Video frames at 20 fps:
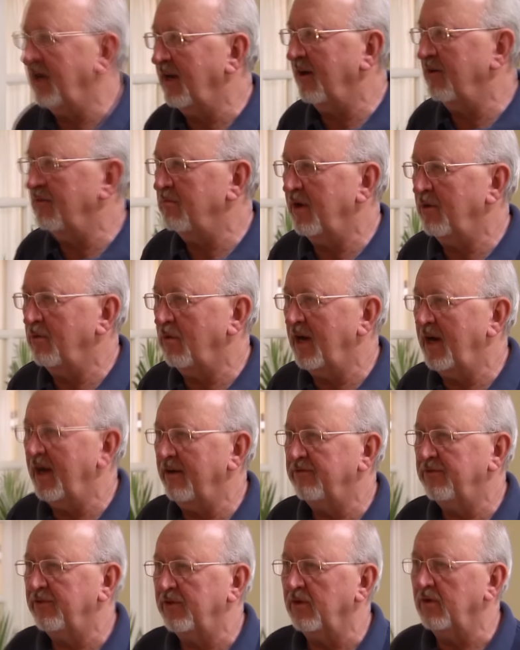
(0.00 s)
I love my
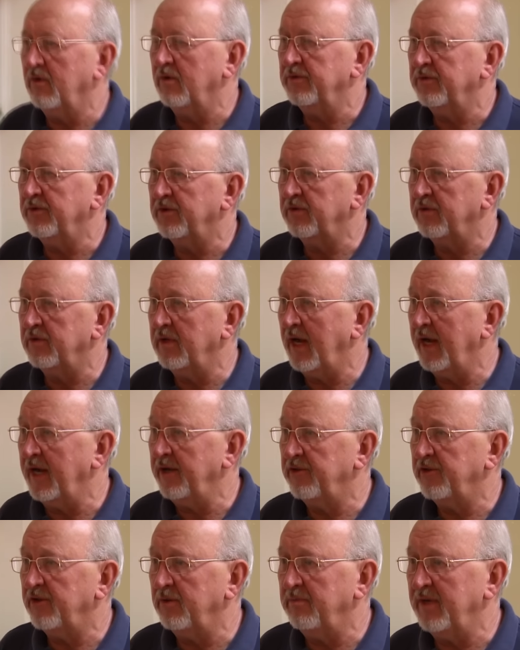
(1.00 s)
wife, so it's
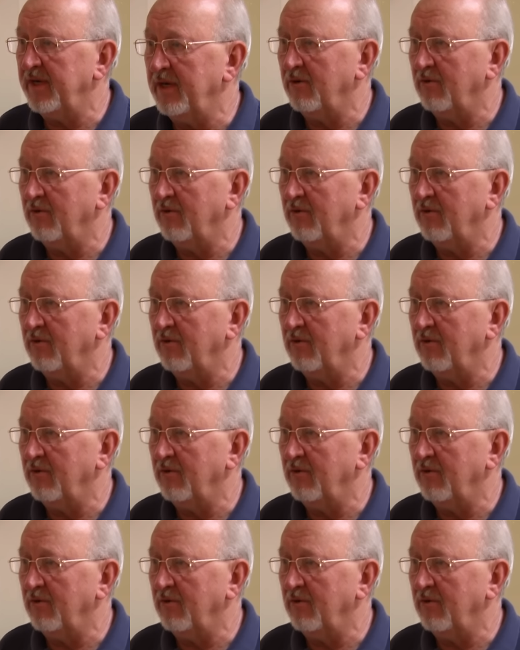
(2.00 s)
nice to be